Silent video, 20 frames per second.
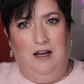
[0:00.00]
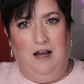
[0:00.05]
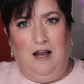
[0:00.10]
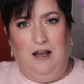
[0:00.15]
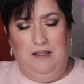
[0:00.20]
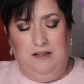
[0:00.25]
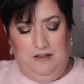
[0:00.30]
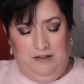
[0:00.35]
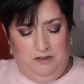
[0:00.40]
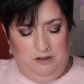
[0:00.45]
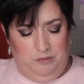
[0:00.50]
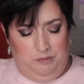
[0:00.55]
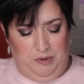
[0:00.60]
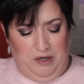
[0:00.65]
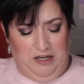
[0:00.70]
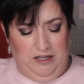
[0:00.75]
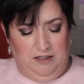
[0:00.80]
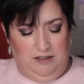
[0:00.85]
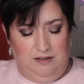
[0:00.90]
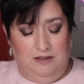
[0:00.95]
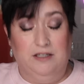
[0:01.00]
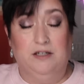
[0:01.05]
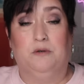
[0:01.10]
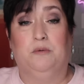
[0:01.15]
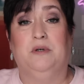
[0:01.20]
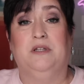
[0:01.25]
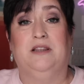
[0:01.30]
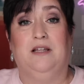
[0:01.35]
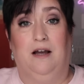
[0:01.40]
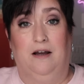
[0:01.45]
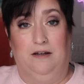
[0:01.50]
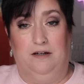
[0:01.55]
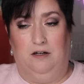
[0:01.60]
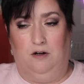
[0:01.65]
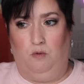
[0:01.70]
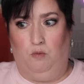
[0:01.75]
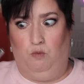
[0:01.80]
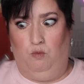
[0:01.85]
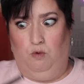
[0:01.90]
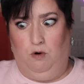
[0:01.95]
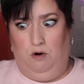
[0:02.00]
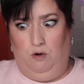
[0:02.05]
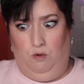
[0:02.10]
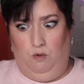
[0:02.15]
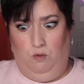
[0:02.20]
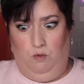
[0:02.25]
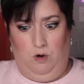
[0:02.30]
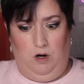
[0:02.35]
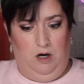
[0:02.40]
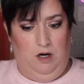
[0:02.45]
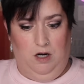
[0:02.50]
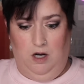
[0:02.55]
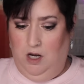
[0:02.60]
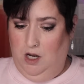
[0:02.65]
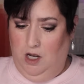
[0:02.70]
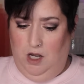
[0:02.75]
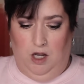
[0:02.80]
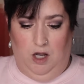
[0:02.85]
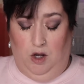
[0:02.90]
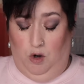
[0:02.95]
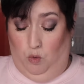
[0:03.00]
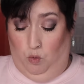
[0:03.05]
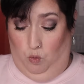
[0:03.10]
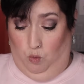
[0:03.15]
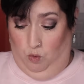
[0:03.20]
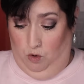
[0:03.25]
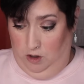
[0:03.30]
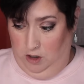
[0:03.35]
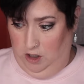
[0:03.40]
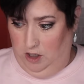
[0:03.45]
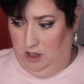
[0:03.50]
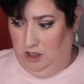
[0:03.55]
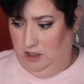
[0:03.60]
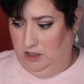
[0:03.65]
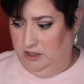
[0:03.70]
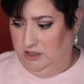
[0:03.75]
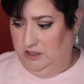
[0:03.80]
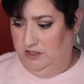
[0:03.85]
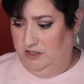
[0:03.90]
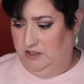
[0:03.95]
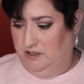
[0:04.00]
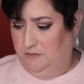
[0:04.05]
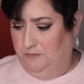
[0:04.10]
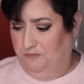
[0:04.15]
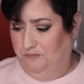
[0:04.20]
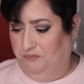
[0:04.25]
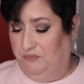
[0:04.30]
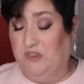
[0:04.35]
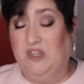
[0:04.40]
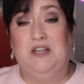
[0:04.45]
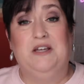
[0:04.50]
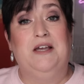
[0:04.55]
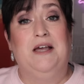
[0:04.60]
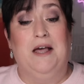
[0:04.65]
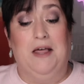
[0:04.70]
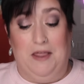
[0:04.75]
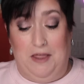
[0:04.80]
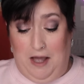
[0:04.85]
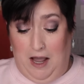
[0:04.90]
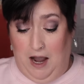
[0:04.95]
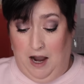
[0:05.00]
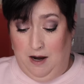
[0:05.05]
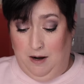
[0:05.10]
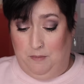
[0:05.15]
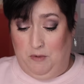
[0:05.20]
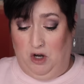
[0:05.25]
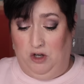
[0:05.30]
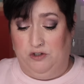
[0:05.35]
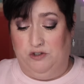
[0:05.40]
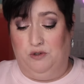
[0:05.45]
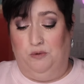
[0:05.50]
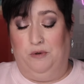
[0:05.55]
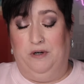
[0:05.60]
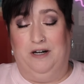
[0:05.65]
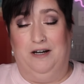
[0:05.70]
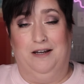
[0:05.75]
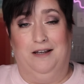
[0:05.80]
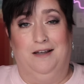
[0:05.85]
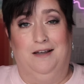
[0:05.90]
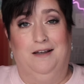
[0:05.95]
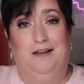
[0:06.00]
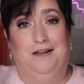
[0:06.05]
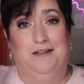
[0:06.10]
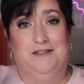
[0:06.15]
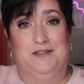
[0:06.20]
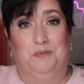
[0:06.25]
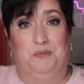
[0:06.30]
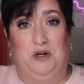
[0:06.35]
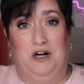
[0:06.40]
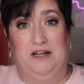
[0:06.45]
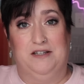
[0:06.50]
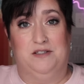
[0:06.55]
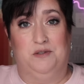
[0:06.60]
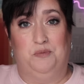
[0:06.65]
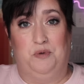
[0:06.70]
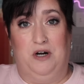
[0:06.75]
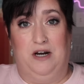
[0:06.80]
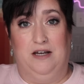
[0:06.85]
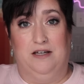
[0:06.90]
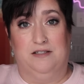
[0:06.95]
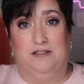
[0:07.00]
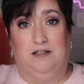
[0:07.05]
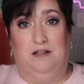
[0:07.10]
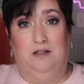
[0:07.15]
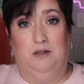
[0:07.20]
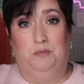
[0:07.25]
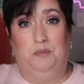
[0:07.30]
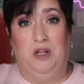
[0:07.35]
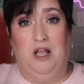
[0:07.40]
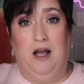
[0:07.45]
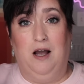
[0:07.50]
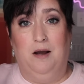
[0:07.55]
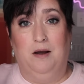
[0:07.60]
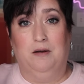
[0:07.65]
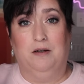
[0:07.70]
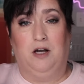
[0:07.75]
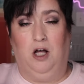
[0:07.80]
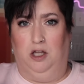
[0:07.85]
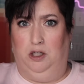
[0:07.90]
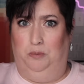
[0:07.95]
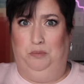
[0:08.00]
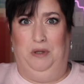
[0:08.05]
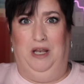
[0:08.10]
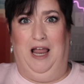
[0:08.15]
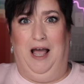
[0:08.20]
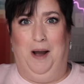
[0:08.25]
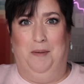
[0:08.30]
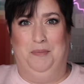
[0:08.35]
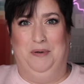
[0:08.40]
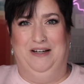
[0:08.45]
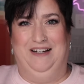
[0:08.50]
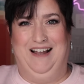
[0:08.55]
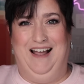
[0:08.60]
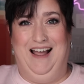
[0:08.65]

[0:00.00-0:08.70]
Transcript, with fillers: eyeliner, pen, liquid liner. Whoa, words. I'm also wearing, surprise, surprise, color plop, color plop.